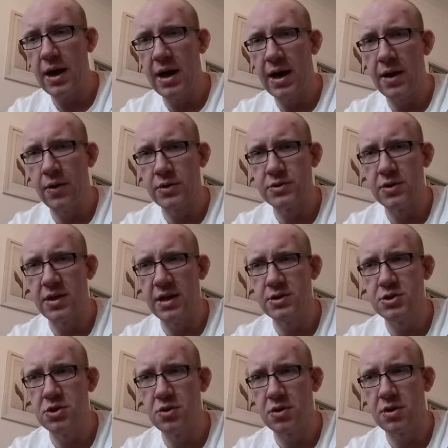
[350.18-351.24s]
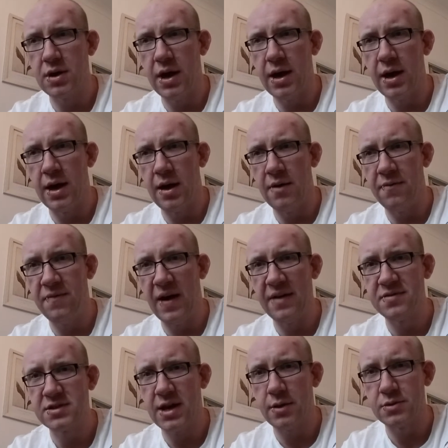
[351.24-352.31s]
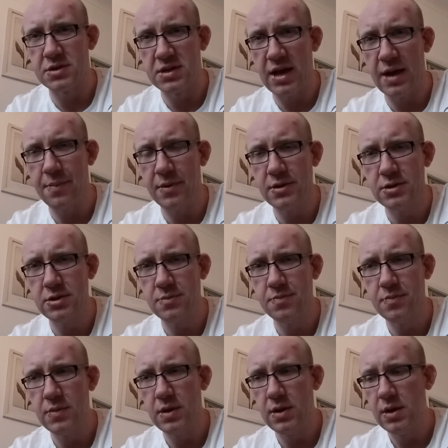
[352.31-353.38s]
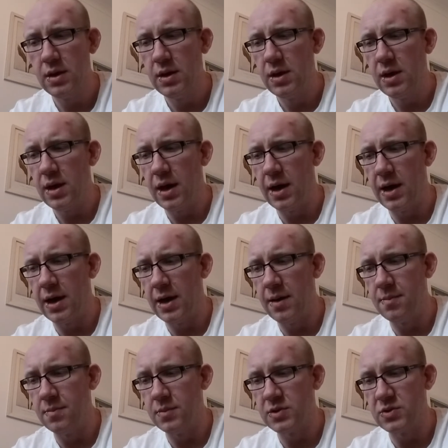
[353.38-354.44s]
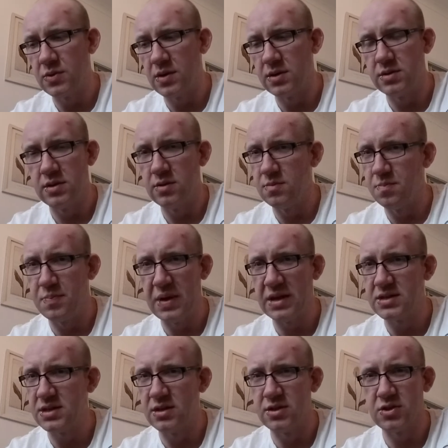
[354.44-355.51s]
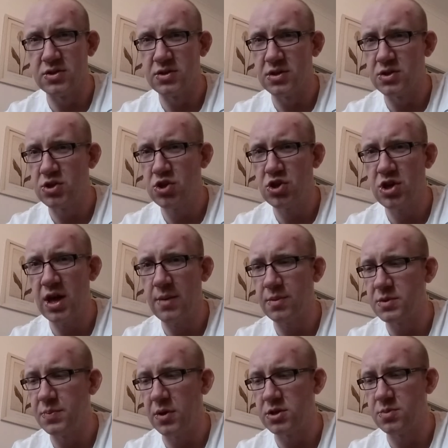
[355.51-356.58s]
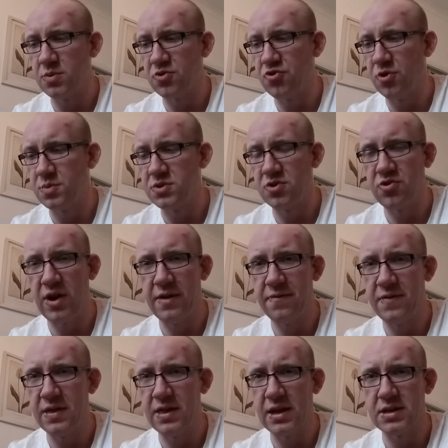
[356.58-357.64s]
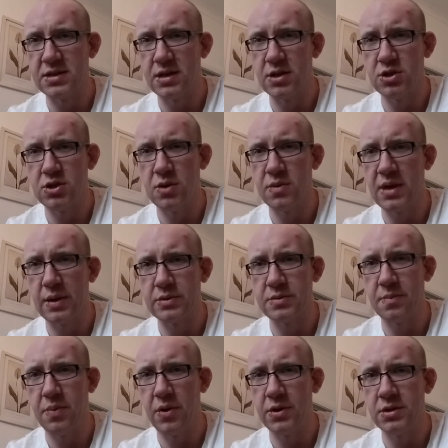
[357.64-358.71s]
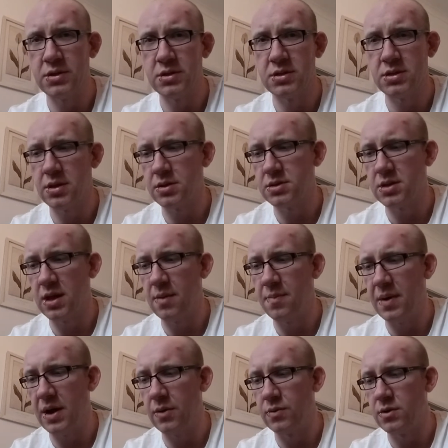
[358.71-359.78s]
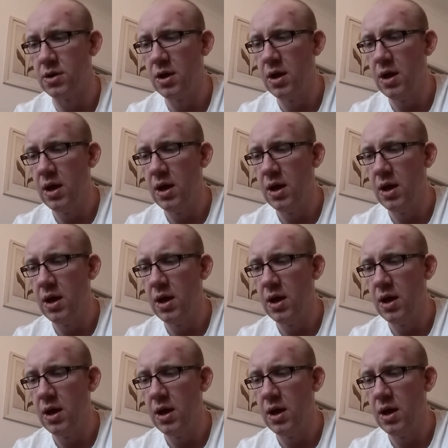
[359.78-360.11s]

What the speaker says: also then took 5 scout snipers. So it basically just as cheap as possible troops to try and fit these into 2,000 points and still stay bound.